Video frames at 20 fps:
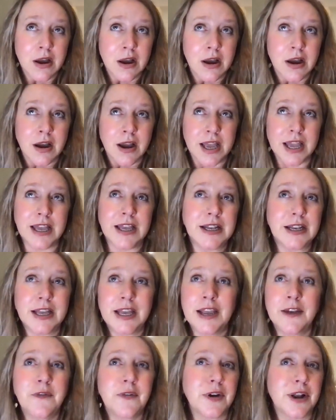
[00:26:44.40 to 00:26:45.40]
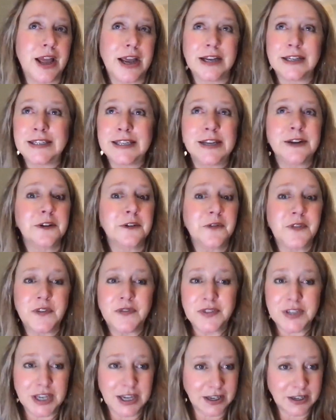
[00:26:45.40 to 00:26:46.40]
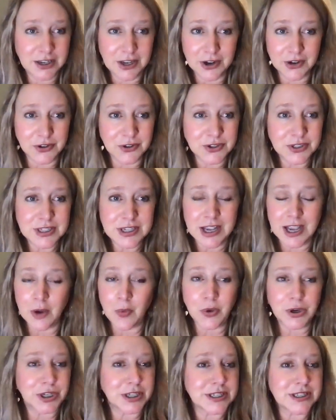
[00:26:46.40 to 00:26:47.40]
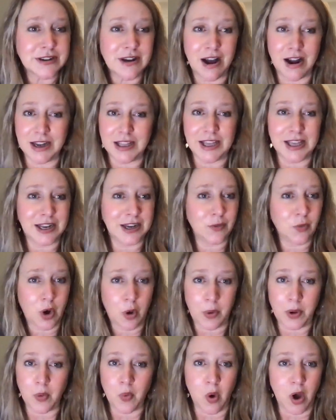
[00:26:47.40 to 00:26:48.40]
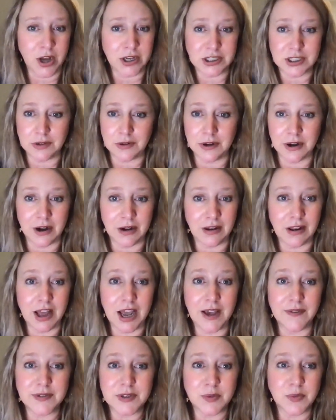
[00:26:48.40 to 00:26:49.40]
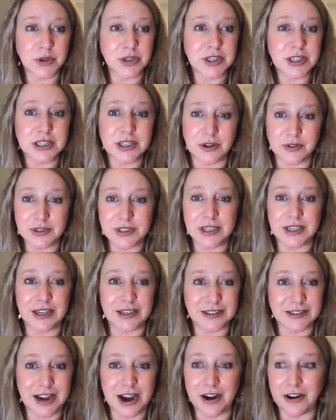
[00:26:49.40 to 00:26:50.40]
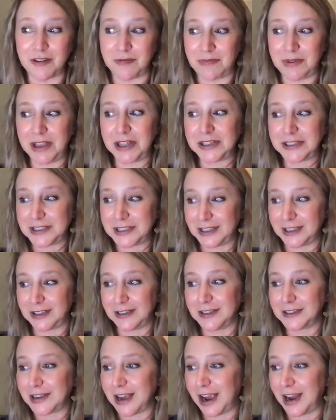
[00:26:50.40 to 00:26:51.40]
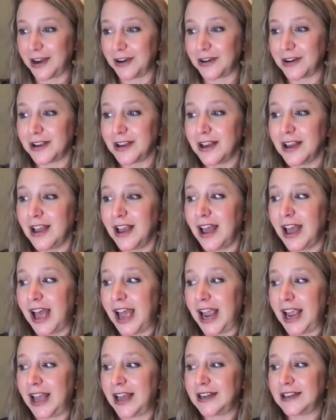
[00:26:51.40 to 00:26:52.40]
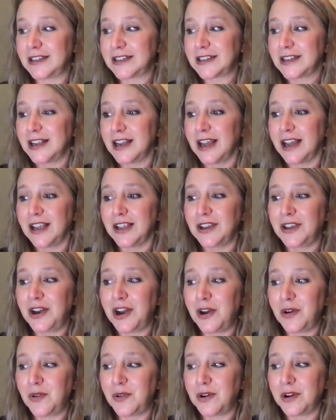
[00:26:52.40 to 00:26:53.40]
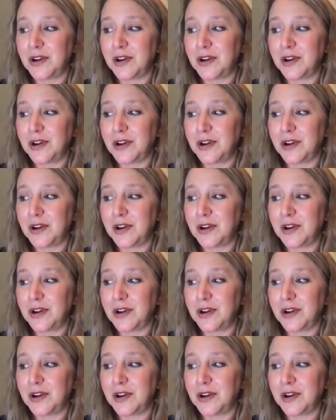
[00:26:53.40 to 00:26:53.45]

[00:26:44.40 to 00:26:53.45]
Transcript: healing for like 10 or 15 years and we're just not getting where we want to in our lives and we're so sick and tired of being sick and tired and you know